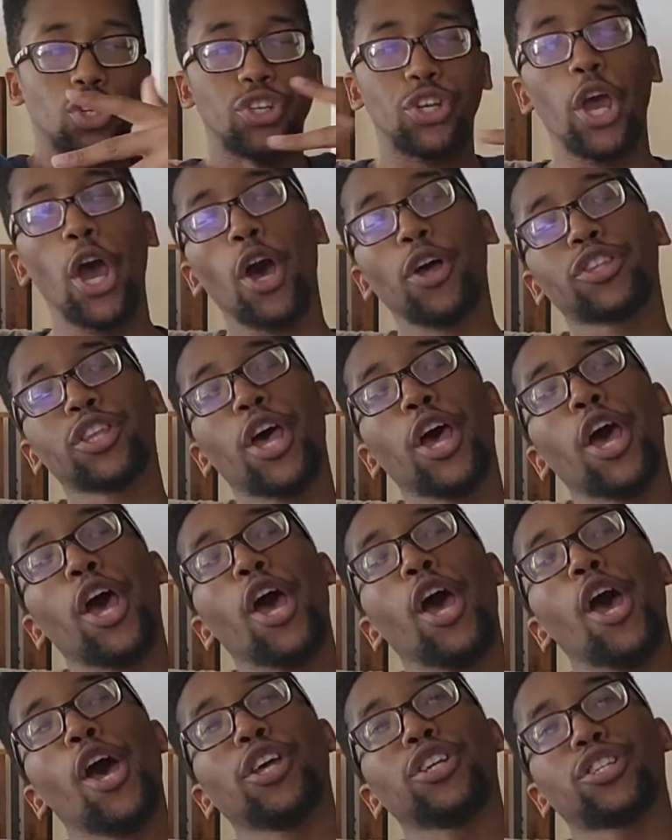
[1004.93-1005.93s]

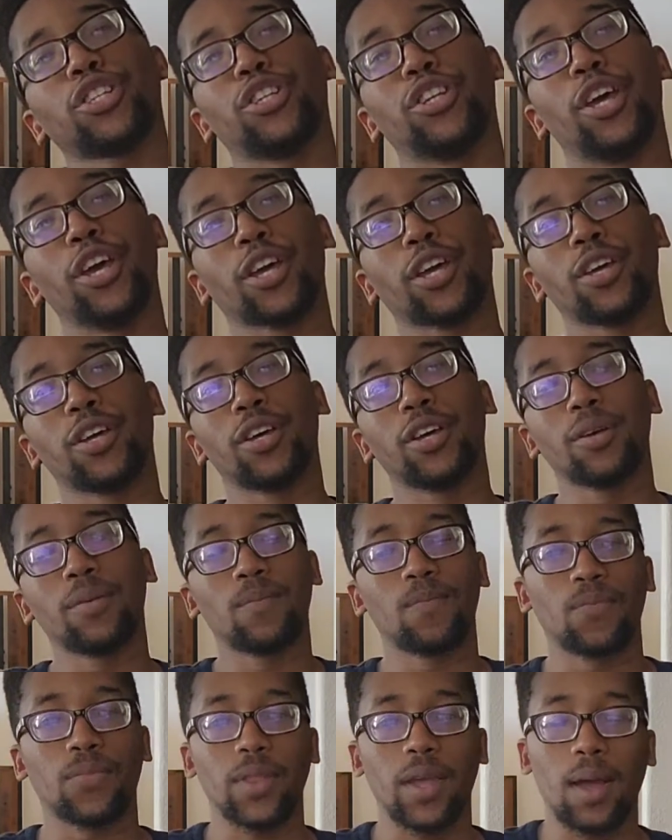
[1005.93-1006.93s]
Deuces, nigga.
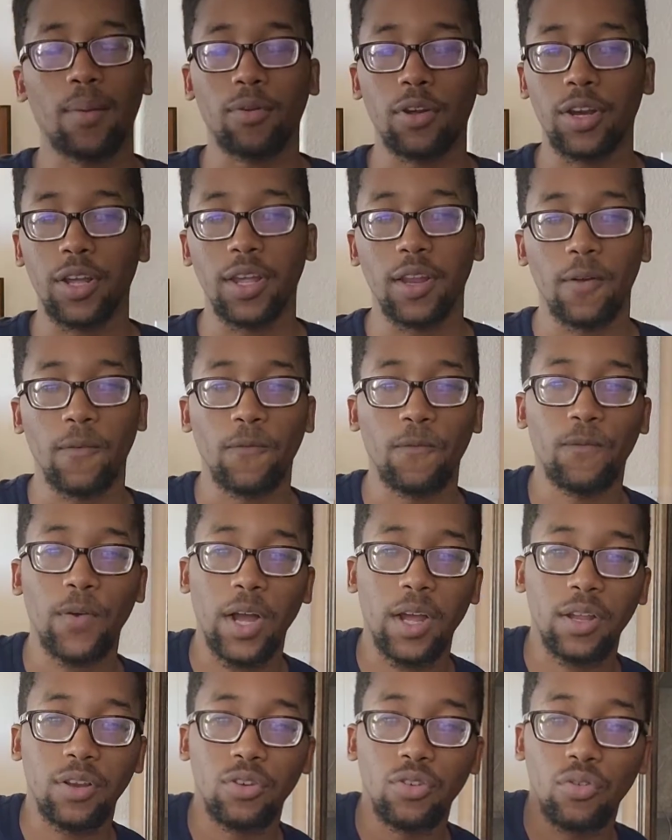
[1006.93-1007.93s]
I'm gonna get a
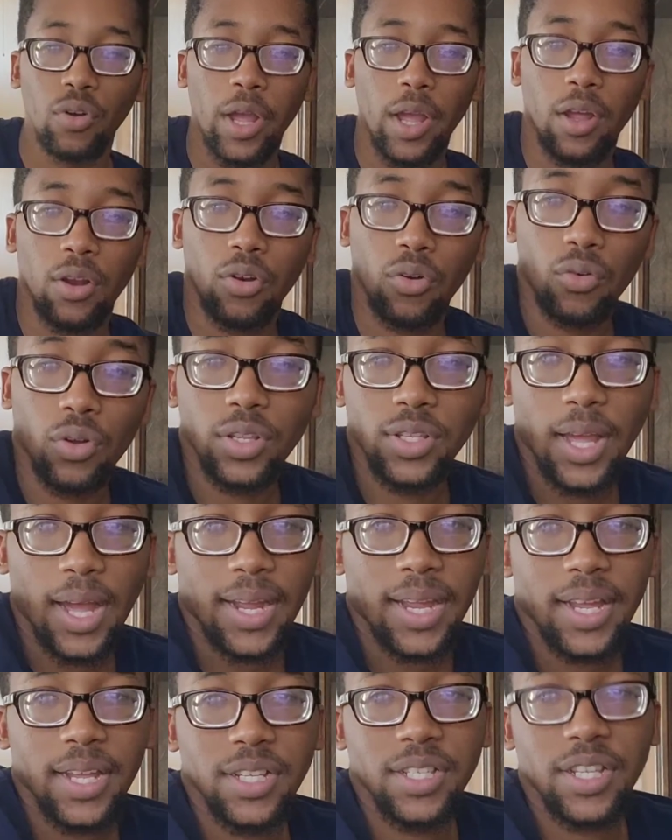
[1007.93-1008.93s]
fucking new handle because I
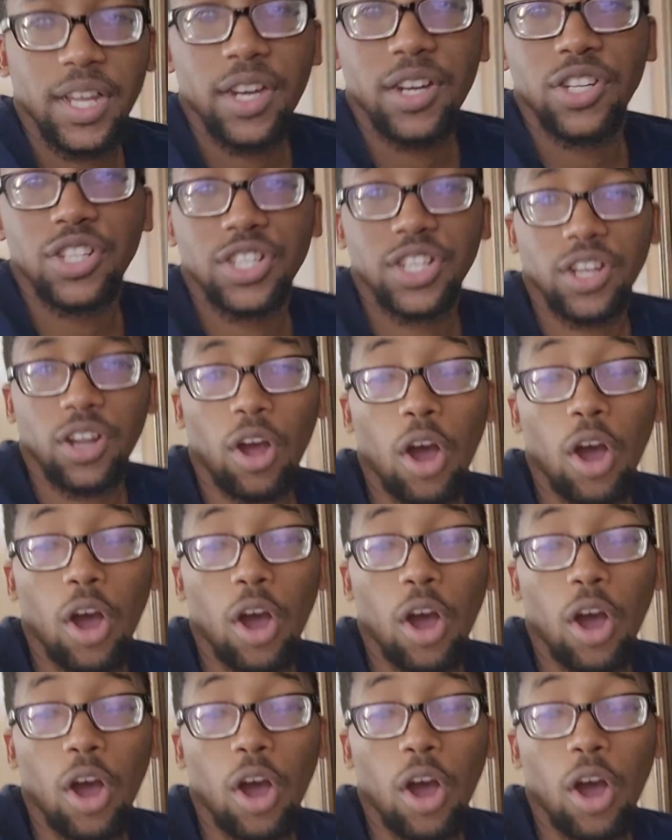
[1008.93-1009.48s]
can't stand this shit.